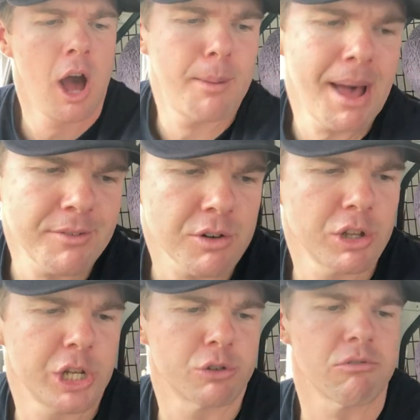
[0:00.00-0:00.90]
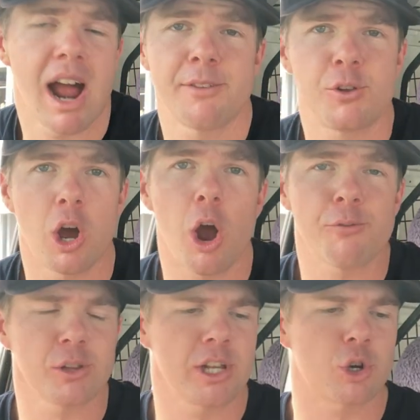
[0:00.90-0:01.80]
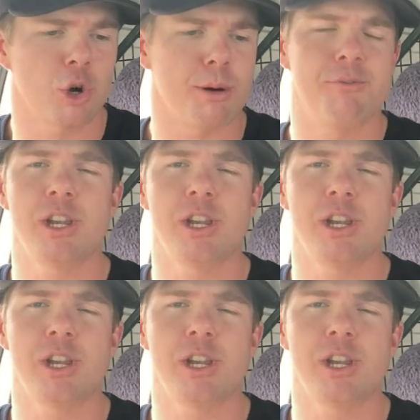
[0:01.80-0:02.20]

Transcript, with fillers: i'm having a really good run if you hopefully you caught my